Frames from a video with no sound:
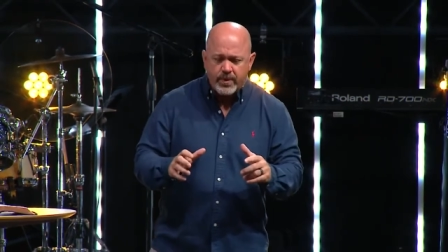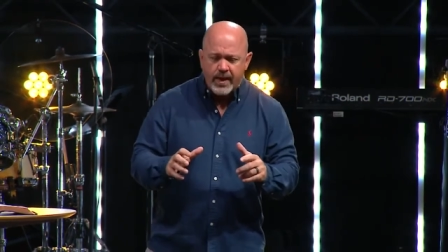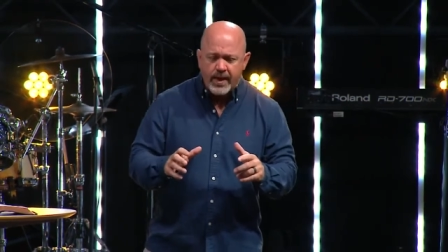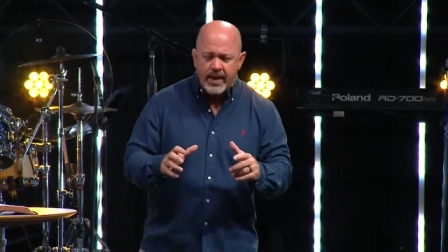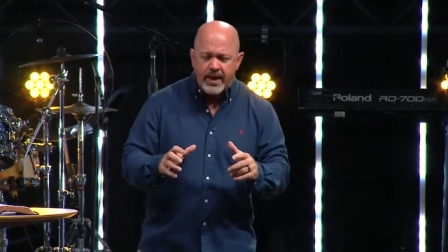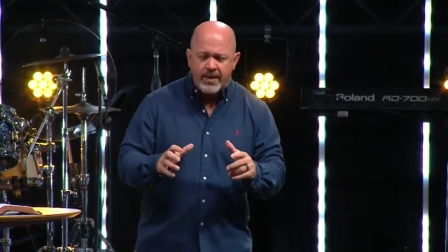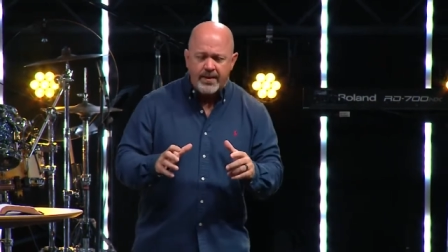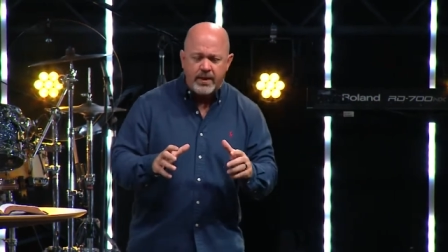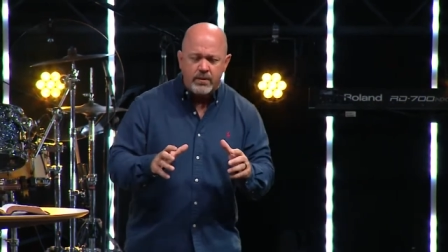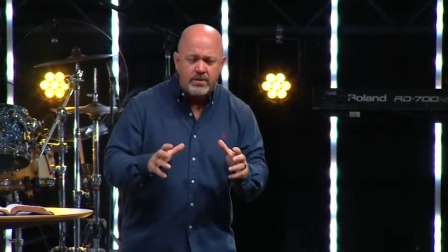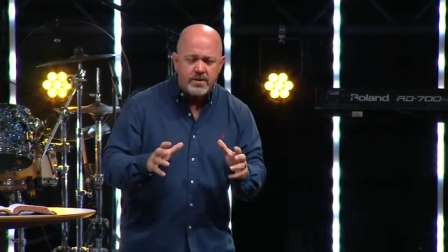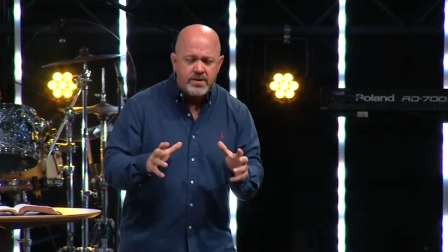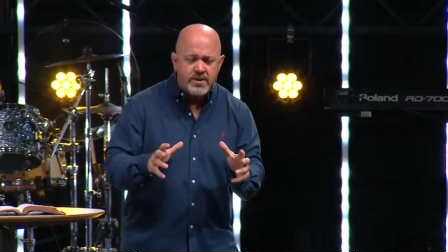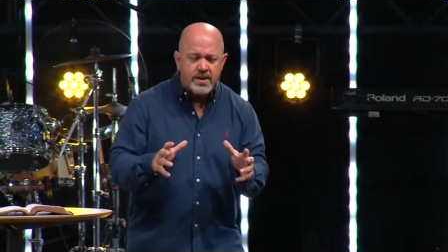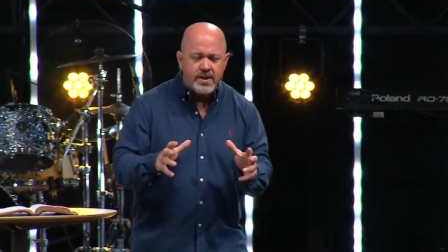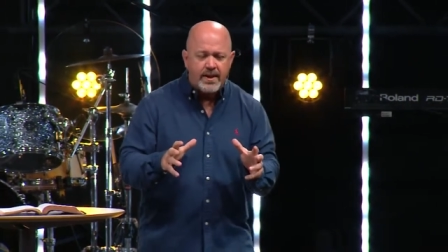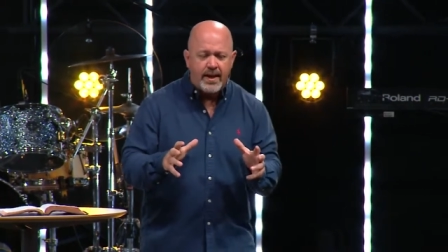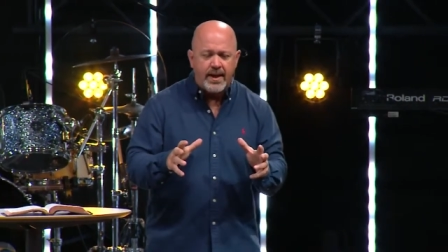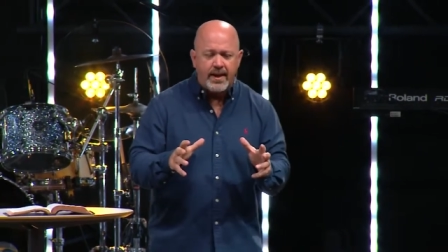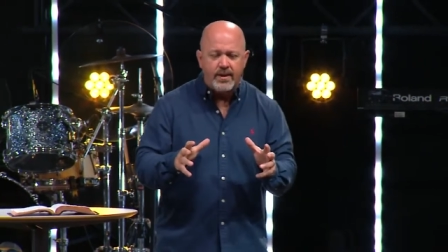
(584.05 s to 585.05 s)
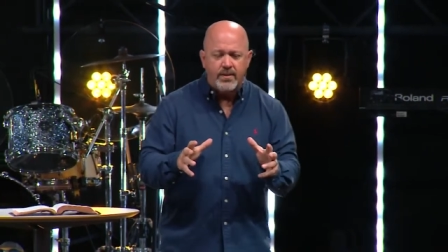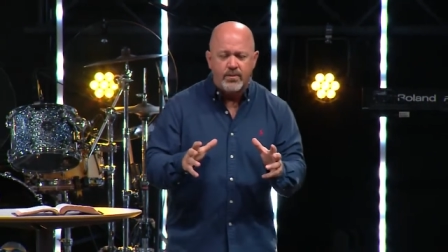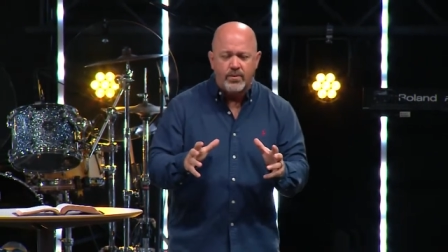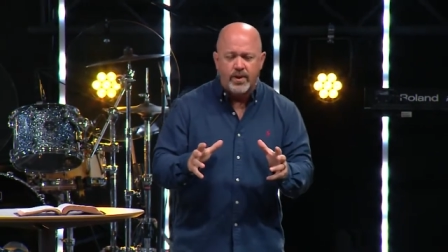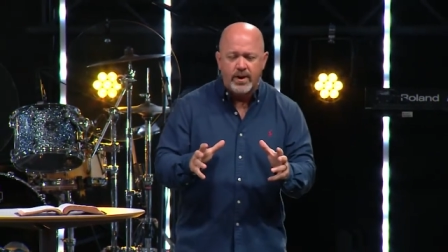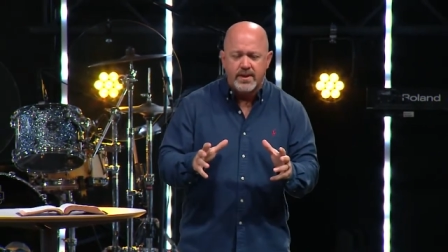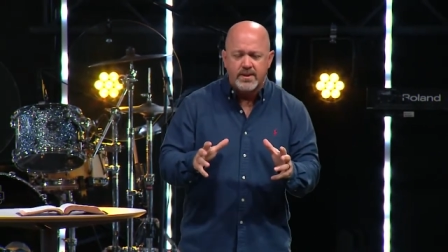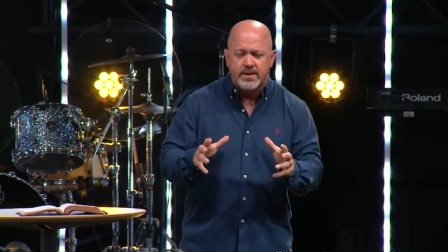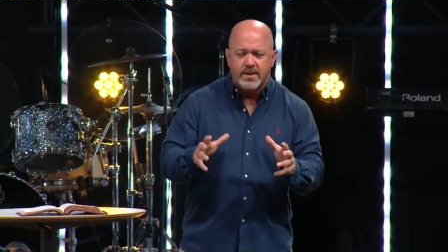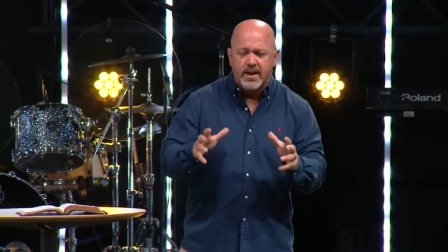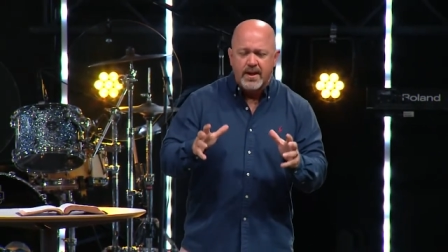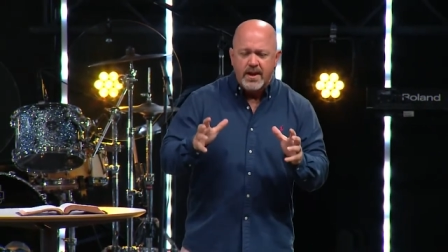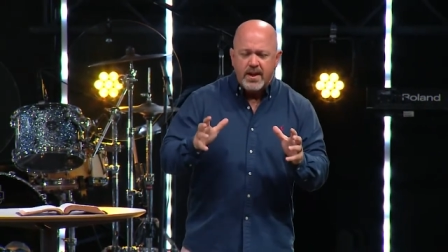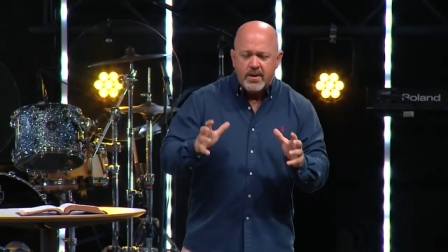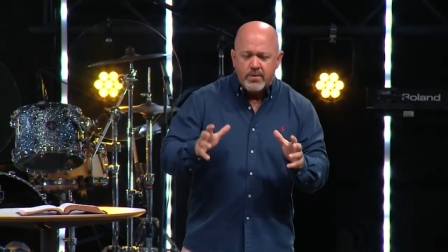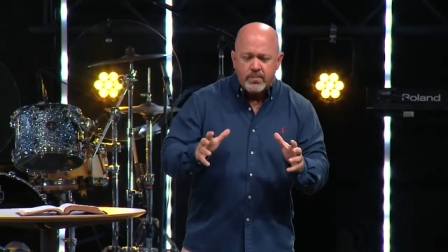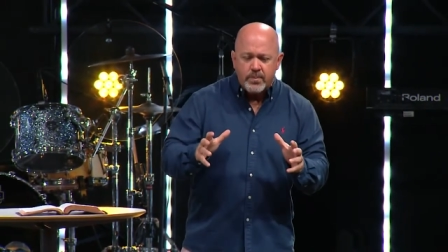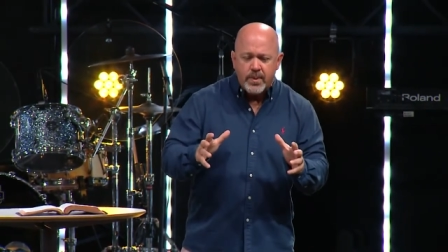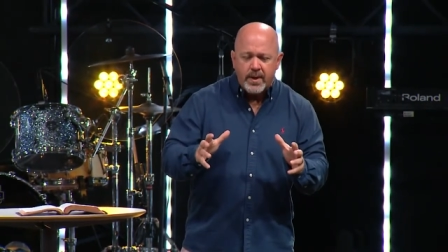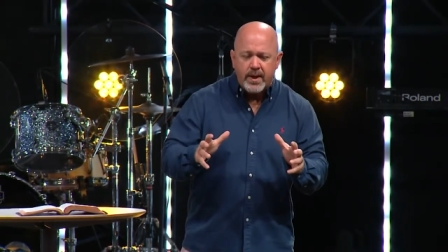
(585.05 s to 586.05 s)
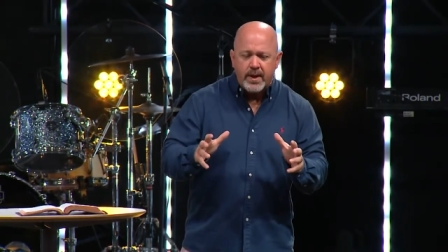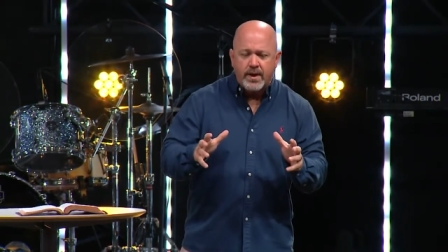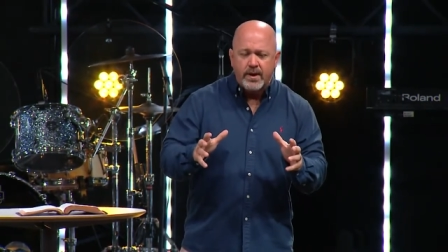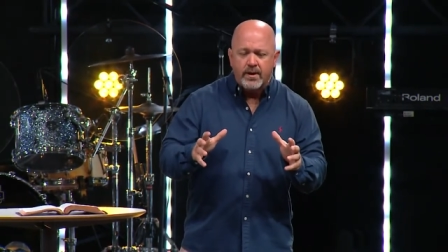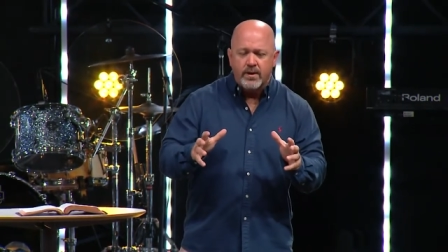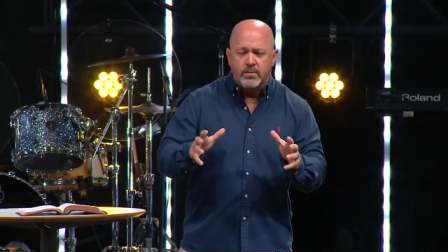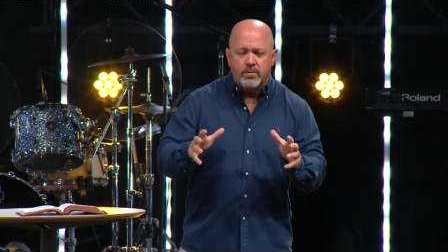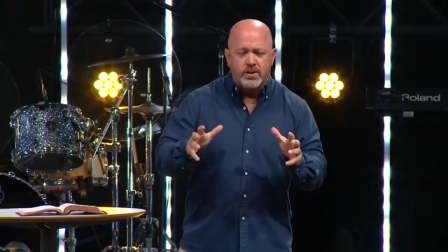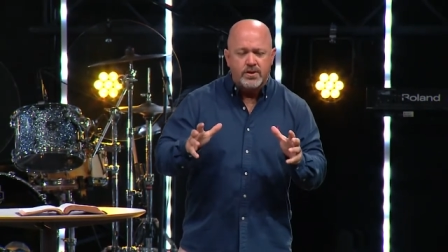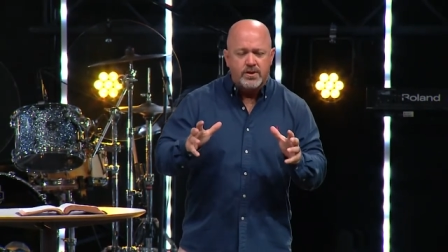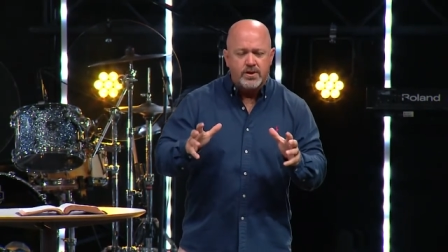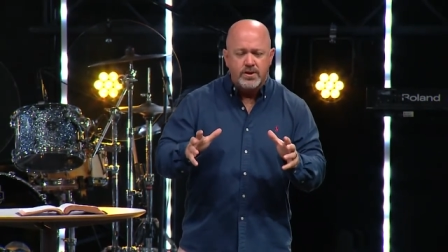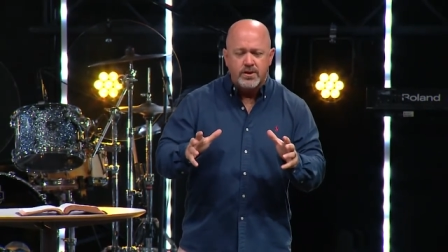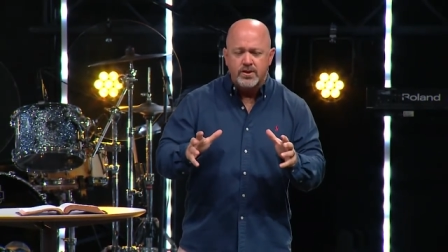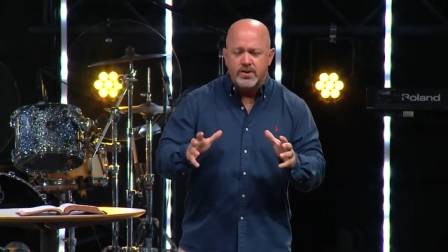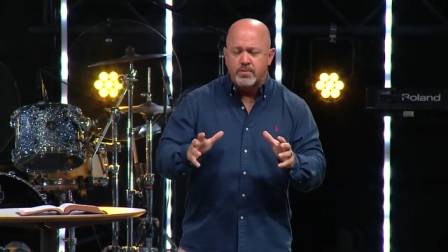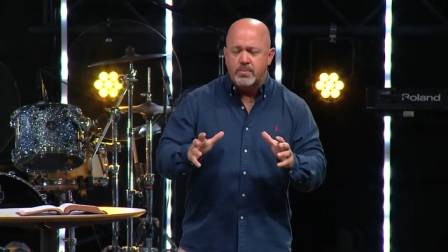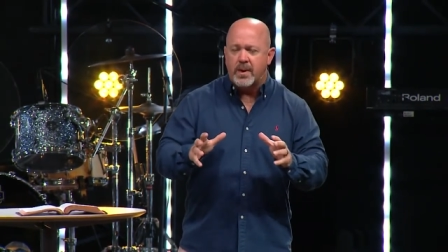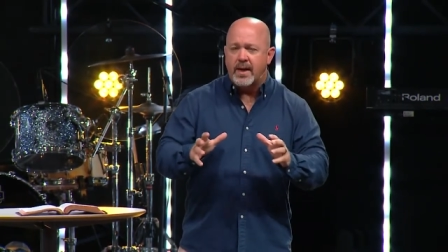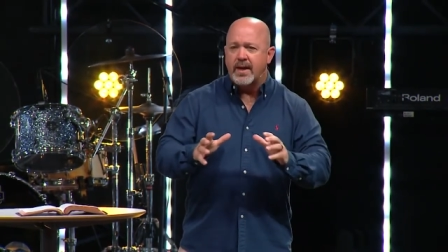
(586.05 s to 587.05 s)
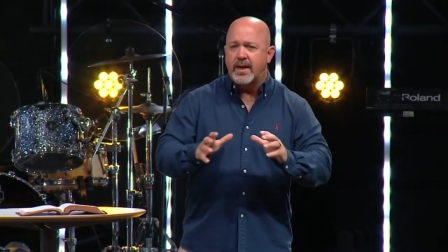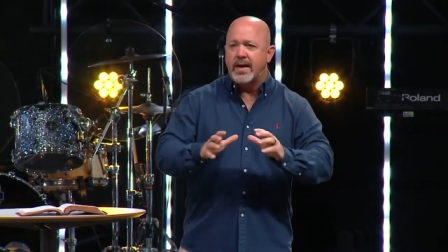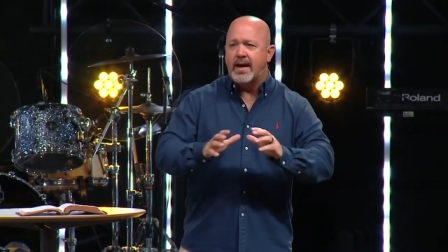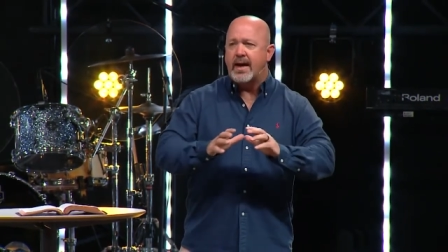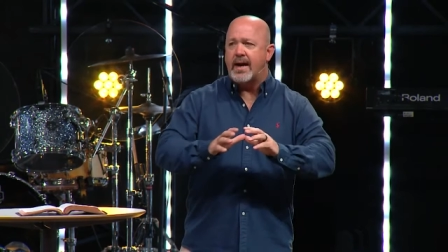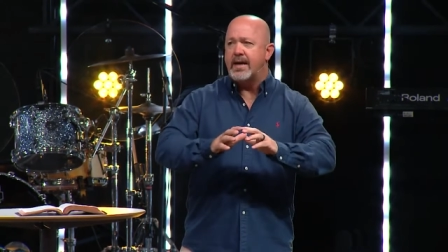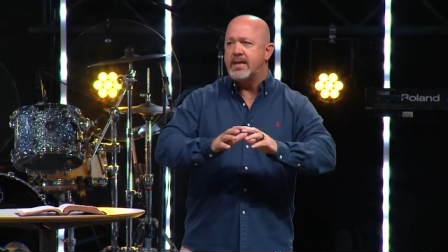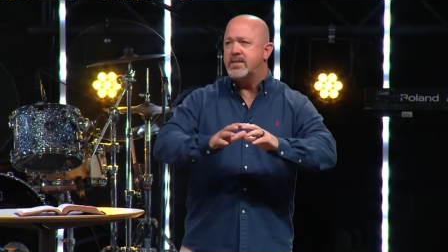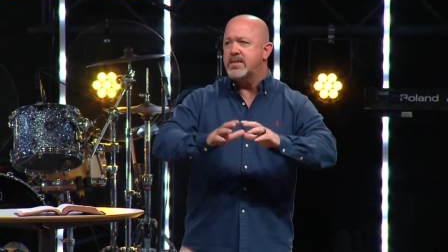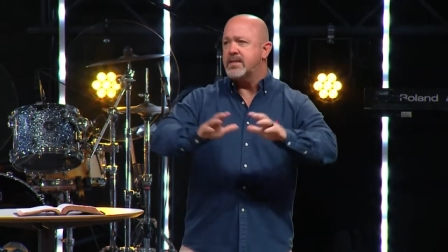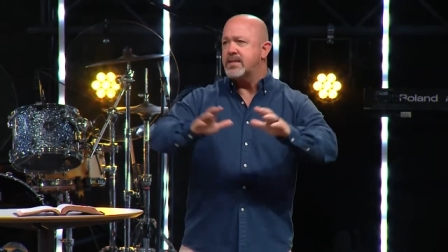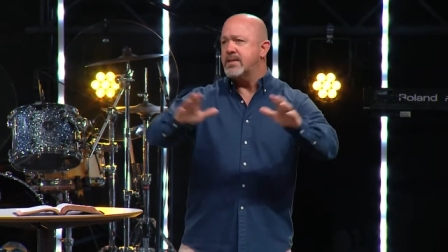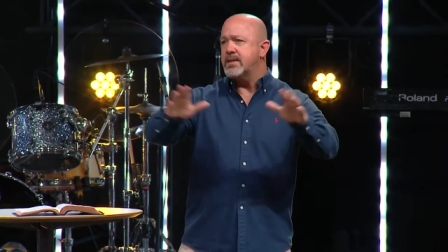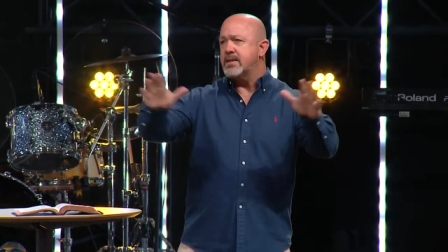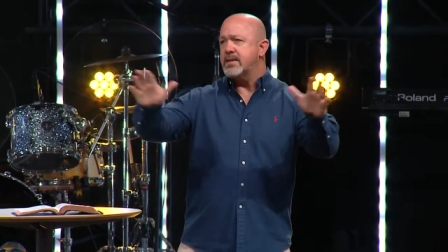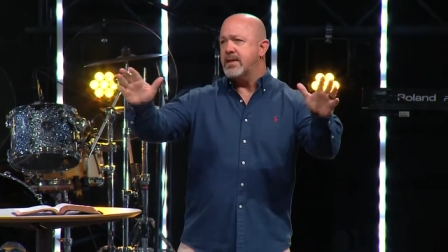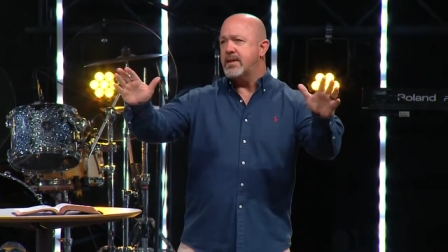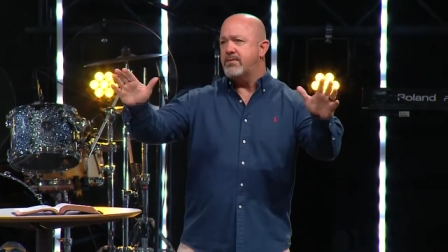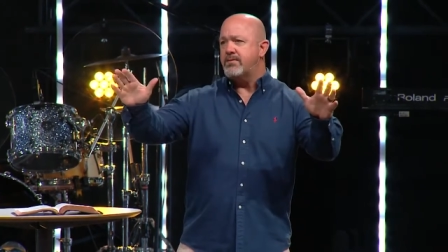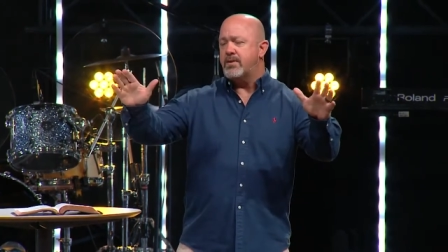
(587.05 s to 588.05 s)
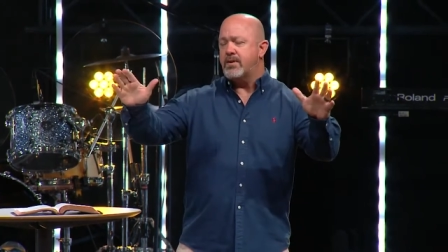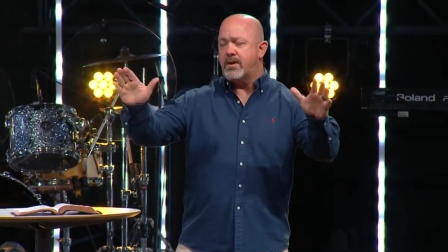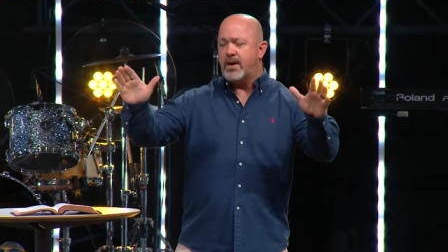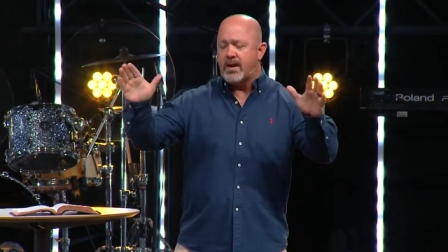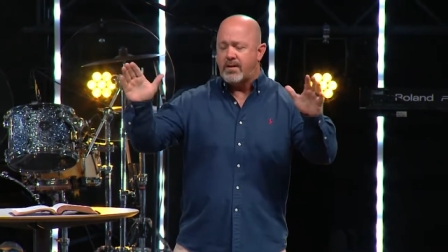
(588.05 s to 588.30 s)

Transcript: And there was a day in which Peter was used by God to deliver